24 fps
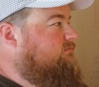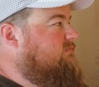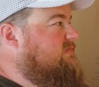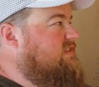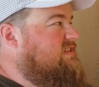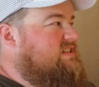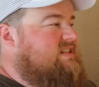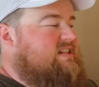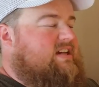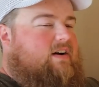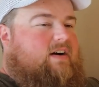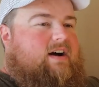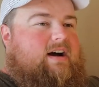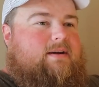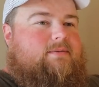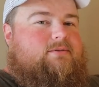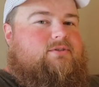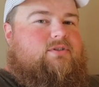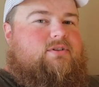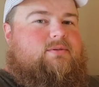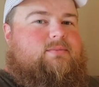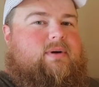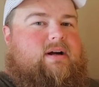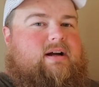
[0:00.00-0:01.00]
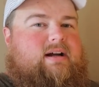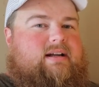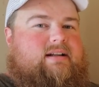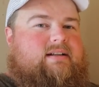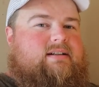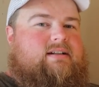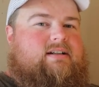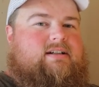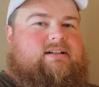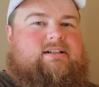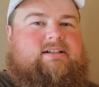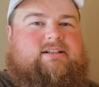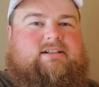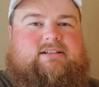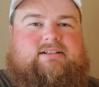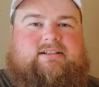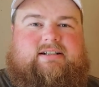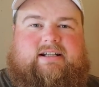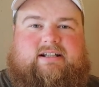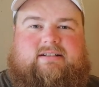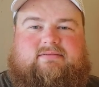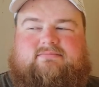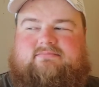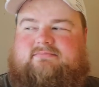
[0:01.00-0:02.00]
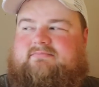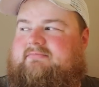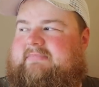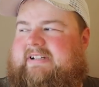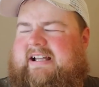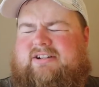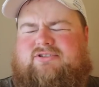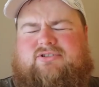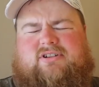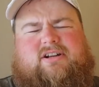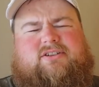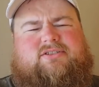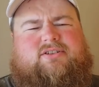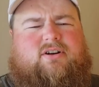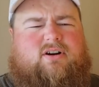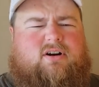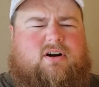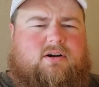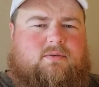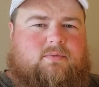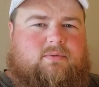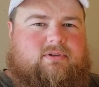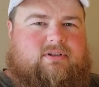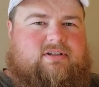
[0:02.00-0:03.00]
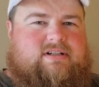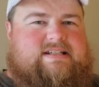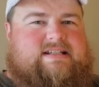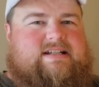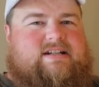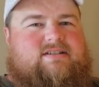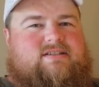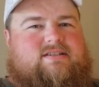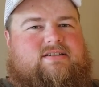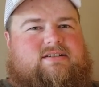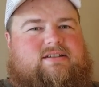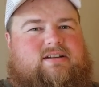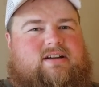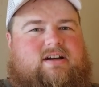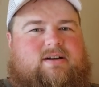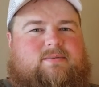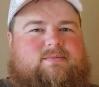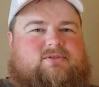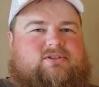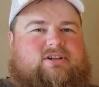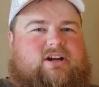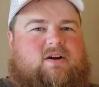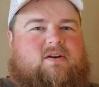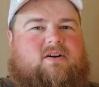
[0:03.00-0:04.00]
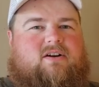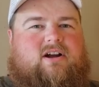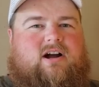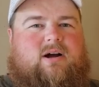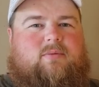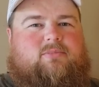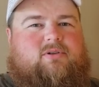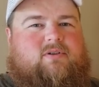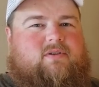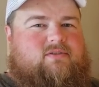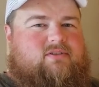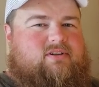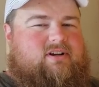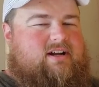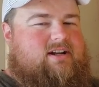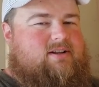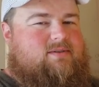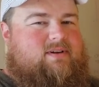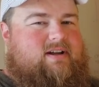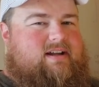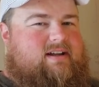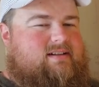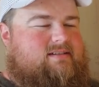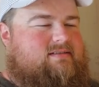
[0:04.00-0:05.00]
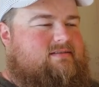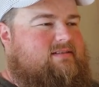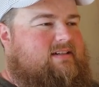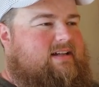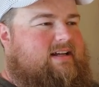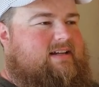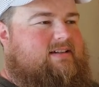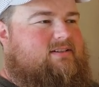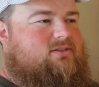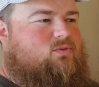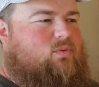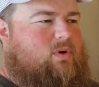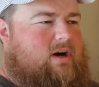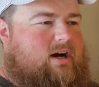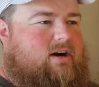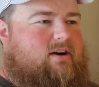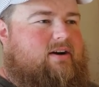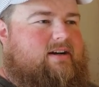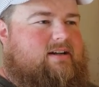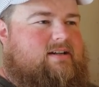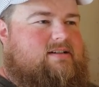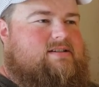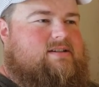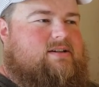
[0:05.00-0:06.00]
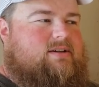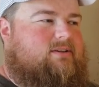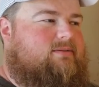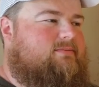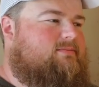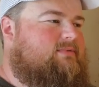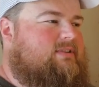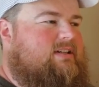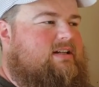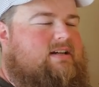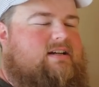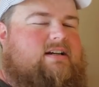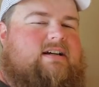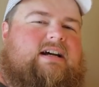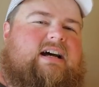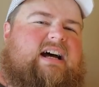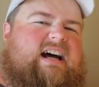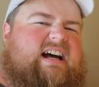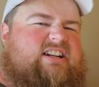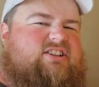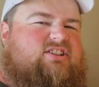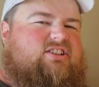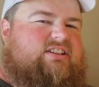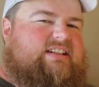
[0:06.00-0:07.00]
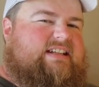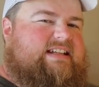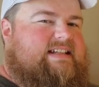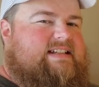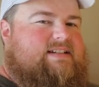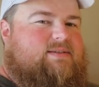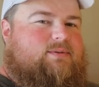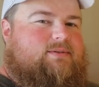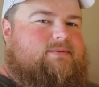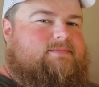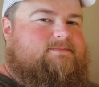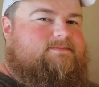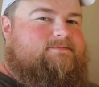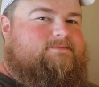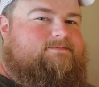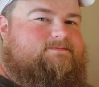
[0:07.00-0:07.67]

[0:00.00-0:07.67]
This is how I'm doing mine. And Angela got the hard one because there's the tub shower combo over there anyway and the wiring. So I took the easy one.